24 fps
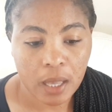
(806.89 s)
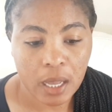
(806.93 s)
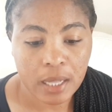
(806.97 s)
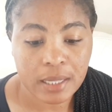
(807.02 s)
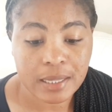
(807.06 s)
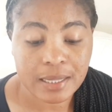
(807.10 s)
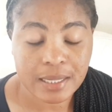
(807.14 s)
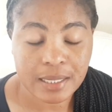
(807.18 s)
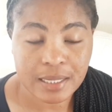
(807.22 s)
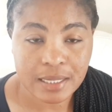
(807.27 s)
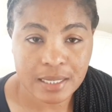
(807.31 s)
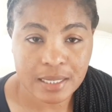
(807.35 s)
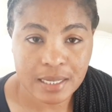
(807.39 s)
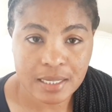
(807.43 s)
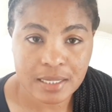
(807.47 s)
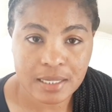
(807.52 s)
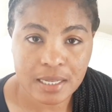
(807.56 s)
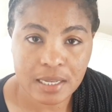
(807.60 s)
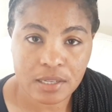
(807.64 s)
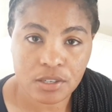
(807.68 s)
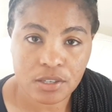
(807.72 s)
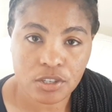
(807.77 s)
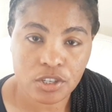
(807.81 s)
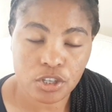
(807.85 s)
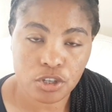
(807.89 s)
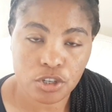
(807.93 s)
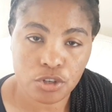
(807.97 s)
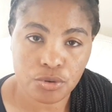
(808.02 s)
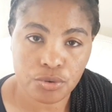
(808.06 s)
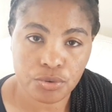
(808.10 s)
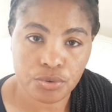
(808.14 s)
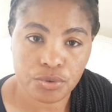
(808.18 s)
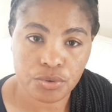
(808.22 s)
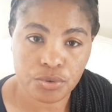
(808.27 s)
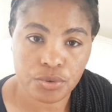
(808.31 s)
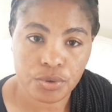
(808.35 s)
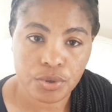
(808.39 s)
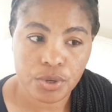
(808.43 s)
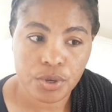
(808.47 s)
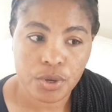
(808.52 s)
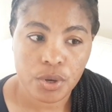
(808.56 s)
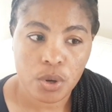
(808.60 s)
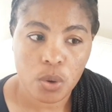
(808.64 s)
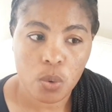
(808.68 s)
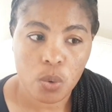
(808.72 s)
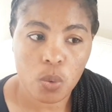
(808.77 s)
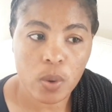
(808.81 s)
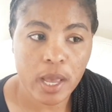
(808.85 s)
address such issues
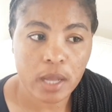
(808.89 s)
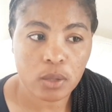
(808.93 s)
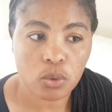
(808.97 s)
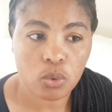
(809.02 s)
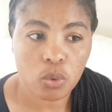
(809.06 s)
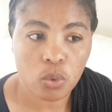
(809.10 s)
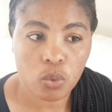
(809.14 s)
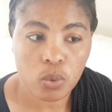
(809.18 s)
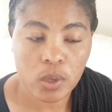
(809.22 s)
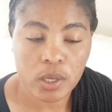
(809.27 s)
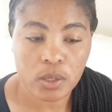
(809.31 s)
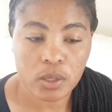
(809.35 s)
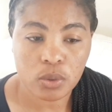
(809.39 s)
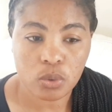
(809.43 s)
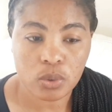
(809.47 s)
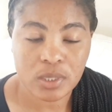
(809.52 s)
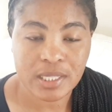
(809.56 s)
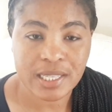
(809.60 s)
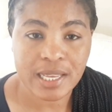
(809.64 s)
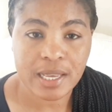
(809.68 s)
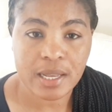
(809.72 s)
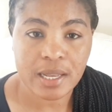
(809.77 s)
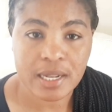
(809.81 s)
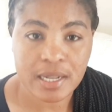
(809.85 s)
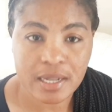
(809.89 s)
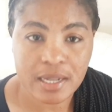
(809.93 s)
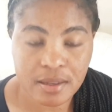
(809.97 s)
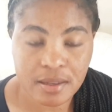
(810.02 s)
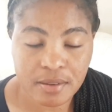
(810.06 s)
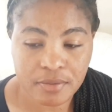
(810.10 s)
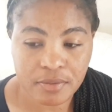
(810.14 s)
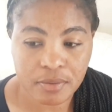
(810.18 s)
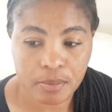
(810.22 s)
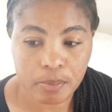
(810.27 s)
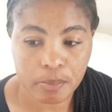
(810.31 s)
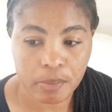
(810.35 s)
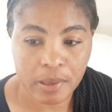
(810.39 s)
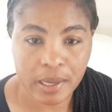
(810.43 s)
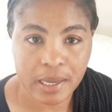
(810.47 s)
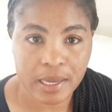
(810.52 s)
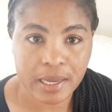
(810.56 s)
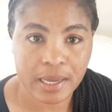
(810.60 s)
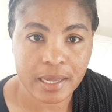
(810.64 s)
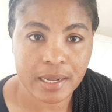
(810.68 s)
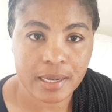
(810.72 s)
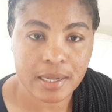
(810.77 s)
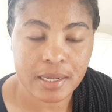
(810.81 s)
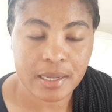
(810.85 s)
we are too quick to say leave pack
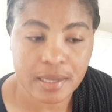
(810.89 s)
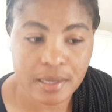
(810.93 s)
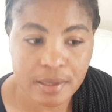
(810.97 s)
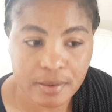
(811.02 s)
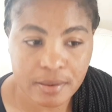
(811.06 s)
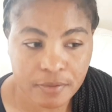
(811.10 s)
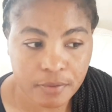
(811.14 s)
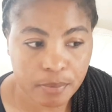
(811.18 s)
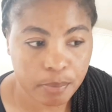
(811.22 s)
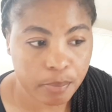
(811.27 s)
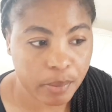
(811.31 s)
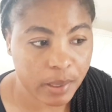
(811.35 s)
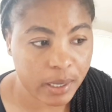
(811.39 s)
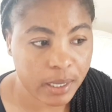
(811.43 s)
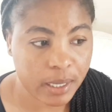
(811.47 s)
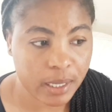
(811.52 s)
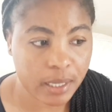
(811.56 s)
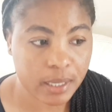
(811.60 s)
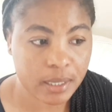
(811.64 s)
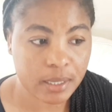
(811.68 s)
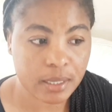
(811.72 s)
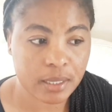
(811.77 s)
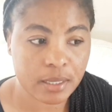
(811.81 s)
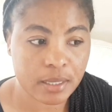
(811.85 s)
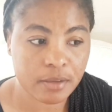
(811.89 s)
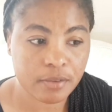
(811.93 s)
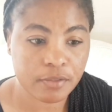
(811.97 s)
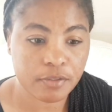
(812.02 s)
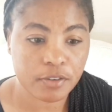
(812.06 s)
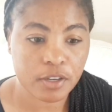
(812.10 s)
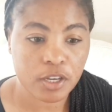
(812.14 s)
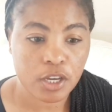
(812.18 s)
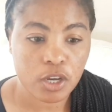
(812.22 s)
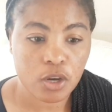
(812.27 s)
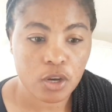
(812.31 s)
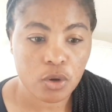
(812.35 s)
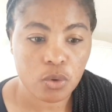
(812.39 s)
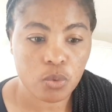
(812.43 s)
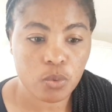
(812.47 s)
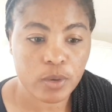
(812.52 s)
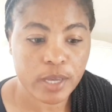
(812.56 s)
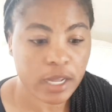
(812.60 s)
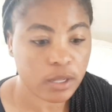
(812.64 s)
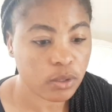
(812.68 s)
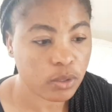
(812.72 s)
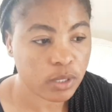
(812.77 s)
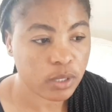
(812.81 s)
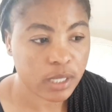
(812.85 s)
and leave pack and leave
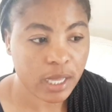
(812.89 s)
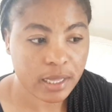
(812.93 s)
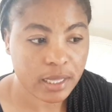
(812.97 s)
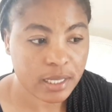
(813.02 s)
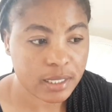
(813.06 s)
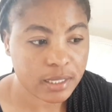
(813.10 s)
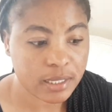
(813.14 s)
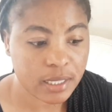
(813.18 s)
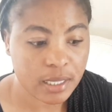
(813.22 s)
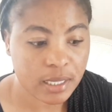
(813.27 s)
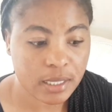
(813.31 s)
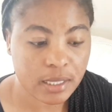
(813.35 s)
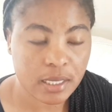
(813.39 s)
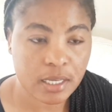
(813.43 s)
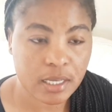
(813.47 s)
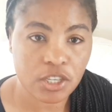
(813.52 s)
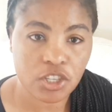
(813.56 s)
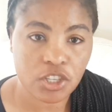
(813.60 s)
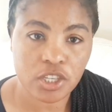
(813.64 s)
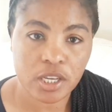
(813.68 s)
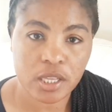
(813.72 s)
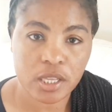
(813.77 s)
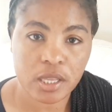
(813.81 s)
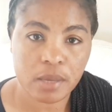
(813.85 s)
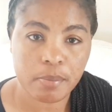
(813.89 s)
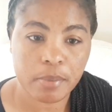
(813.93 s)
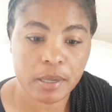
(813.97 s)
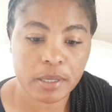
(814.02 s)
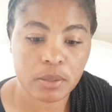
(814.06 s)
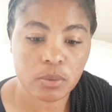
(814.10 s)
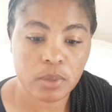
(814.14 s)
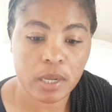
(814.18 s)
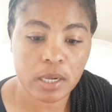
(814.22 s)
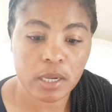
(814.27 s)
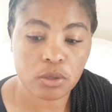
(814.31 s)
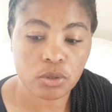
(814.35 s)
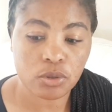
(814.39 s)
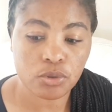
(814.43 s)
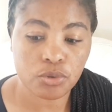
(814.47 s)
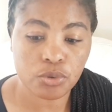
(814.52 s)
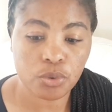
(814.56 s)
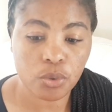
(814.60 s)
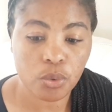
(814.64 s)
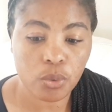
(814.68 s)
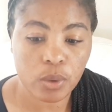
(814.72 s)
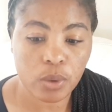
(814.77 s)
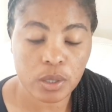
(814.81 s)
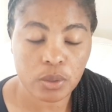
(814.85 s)
we are not understanding each other but we are not
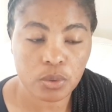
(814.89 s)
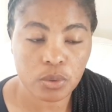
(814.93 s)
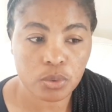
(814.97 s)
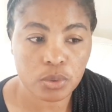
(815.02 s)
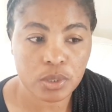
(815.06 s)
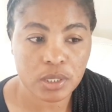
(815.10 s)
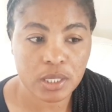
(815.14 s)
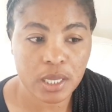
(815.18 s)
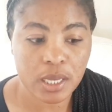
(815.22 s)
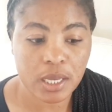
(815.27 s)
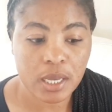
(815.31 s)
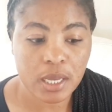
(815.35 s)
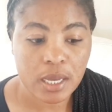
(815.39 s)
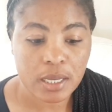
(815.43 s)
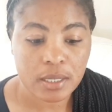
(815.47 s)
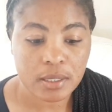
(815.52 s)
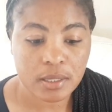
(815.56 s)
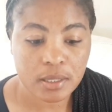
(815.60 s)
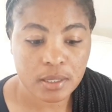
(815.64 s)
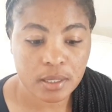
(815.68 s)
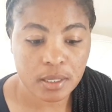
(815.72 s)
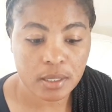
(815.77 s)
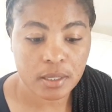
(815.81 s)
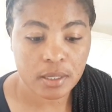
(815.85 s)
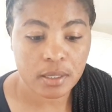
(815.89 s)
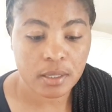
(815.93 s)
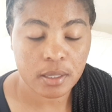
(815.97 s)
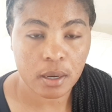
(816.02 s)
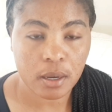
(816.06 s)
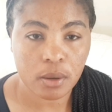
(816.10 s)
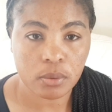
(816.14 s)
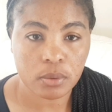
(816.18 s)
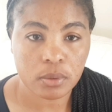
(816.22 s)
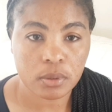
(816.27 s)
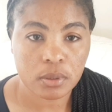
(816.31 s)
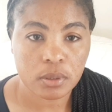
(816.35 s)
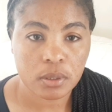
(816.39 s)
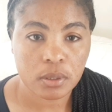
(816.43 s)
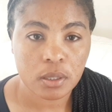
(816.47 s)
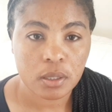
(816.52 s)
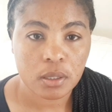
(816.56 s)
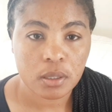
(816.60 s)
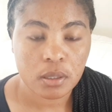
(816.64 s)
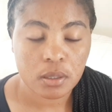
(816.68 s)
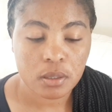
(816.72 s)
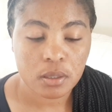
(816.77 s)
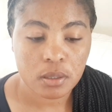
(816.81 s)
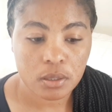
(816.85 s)
too quick to say sit down
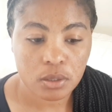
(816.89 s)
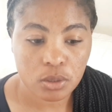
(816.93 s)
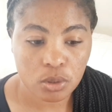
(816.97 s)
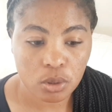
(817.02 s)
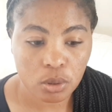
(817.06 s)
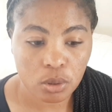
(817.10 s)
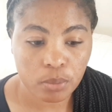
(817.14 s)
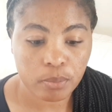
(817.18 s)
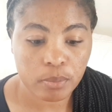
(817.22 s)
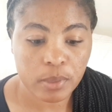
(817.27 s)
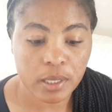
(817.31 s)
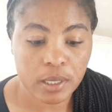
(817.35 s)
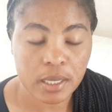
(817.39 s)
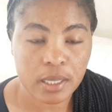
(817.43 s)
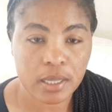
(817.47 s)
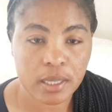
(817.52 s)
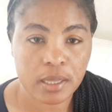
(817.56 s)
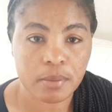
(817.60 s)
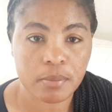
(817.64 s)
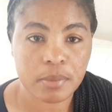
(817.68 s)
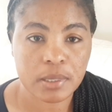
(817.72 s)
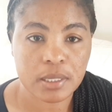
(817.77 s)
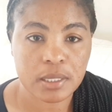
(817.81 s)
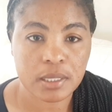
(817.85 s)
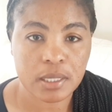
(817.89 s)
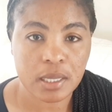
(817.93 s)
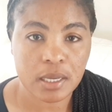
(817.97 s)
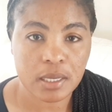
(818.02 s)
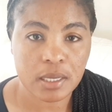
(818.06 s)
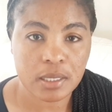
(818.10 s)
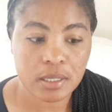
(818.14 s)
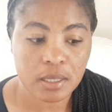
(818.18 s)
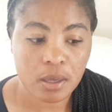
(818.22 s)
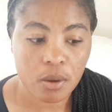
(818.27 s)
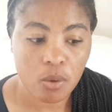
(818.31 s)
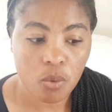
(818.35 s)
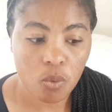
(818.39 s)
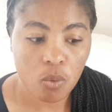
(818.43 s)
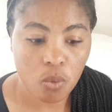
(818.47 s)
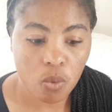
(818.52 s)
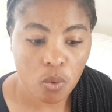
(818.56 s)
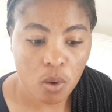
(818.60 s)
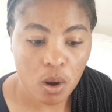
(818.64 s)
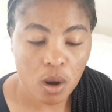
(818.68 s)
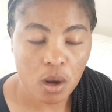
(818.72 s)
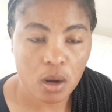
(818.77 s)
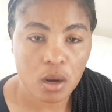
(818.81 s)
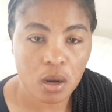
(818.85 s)
stop making the mistakes
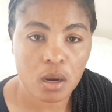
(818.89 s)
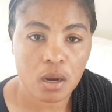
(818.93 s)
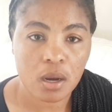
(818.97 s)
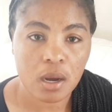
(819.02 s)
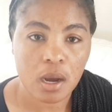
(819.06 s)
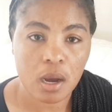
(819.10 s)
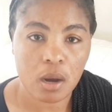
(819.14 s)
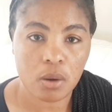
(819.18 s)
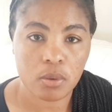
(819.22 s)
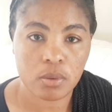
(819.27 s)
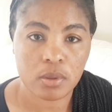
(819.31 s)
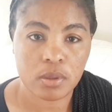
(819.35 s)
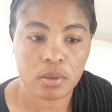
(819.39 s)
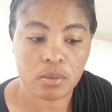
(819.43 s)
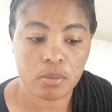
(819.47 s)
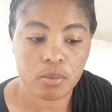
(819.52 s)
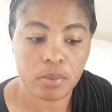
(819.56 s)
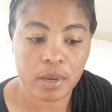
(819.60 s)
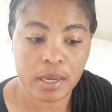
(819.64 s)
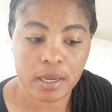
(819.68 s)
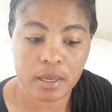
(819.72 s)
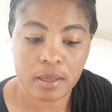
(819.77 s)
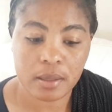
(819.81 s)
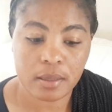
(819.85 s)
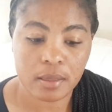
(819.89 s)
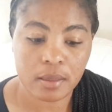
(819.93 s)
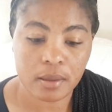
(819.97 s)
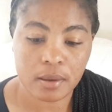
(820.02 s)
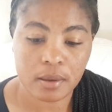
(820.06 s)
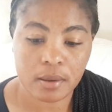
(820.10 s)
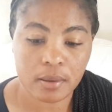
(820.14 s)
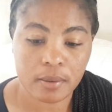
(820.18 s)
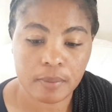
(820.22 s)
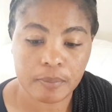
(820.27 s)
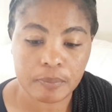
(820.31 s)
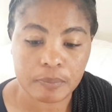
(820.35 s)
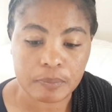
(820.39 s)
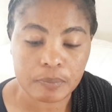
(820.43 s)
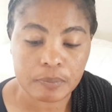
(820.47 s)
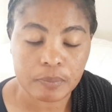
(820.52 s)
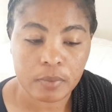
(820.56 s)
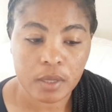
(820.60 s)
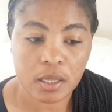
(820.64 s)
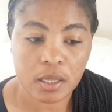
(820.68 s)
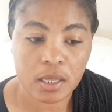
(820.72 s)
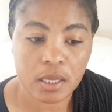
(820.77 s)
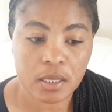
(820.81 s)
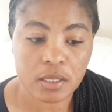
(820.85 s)
work out work the
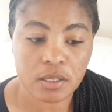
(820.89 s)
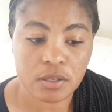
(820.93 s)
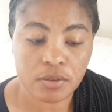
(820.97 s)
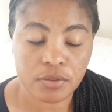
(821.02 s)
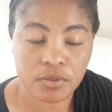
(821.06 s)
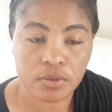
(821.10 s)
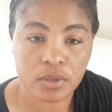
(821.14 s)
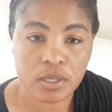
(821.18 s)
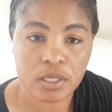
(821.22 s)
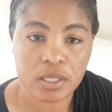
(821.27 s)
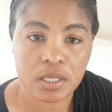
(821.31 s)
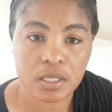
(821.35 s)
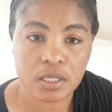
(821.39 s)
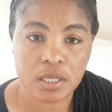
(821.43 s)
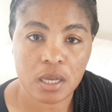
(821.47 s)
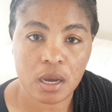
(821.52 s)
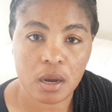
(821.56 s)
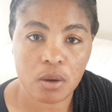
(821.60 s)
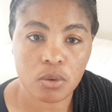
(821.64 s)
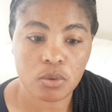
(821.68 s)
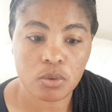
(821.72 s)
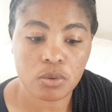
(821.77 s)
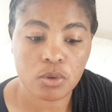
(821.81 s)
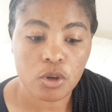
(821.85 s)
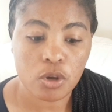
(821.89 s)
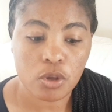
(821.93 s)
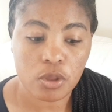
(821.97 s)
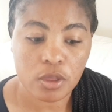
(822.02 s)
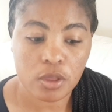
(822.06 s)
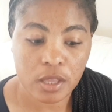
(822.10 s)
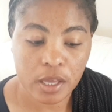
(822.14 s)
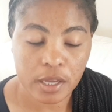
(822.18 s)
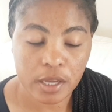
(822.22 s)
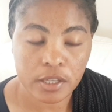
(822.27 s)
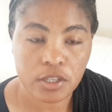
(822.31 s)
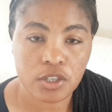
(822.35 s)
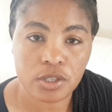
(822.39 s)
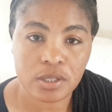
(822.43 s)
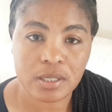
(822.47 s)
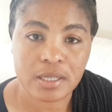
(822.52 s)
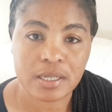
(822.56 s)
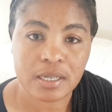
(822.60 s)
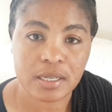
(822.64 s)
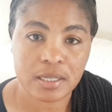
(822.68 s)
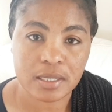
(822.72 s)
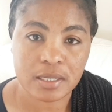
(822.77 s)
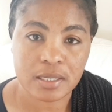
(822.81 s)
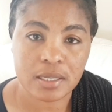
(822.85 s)
the differences out their
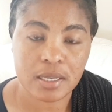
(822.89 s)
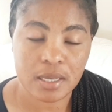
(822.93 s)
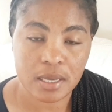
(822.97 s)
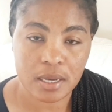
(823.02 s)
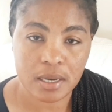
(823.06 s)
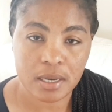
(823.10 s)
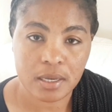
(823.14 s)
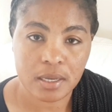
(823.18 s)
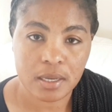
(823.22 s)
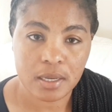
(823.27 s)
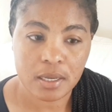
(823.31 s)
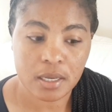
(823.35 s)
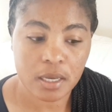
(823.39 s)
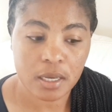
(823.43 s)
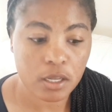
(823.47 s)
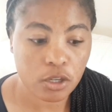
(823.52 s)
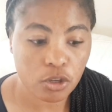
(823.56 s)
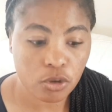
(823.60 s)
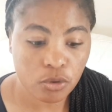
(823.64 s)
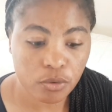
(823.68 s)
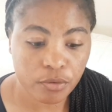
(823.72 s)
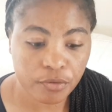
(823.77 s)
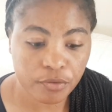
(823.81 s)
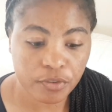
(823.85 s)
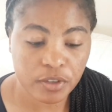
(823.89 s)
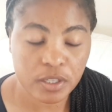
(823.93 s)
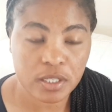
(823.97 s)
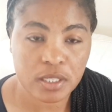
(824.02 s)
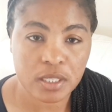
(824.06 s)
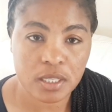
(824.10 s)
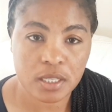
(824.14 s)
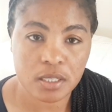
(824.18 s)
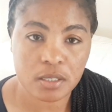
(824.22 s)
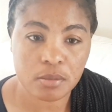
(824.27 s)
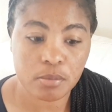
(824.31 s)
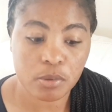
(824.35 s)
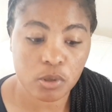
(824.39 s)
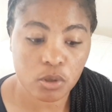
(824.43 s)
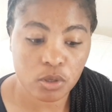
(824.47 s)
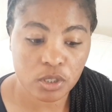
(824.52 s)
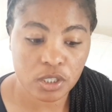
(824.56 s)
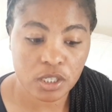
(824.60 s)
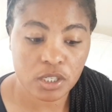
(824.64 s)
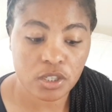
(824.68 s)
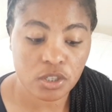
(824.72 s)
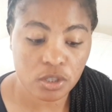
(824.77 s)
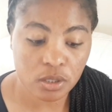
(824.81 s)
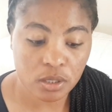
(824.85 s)
children's here can you fix this
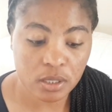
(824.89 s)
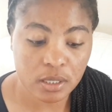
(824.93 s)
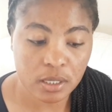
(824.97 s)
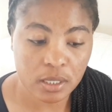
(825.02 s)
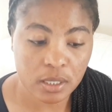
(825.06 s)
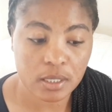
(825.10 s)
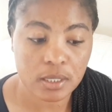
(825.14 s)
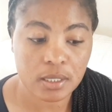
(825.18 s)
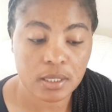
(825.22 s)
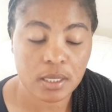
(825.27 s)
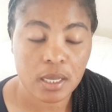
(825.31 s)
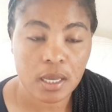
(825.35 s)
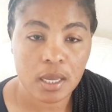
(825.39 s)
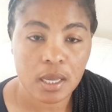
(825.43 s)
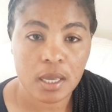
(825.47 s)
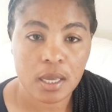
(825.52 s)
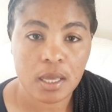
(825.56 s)
because the children's